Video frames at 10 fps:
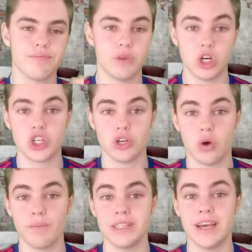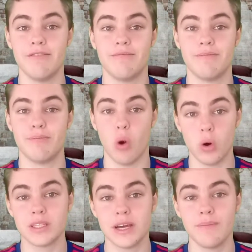Borussia Dortmund have
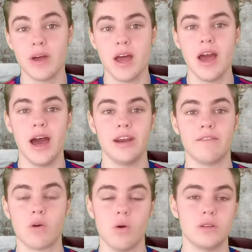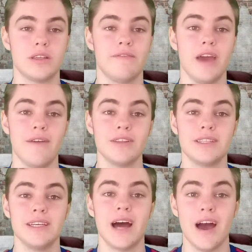bought him. And of course, if you haven't
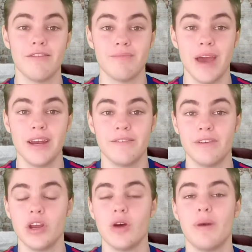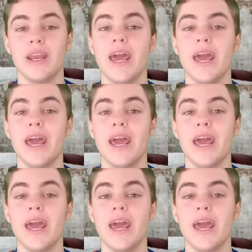seen, I have made a video about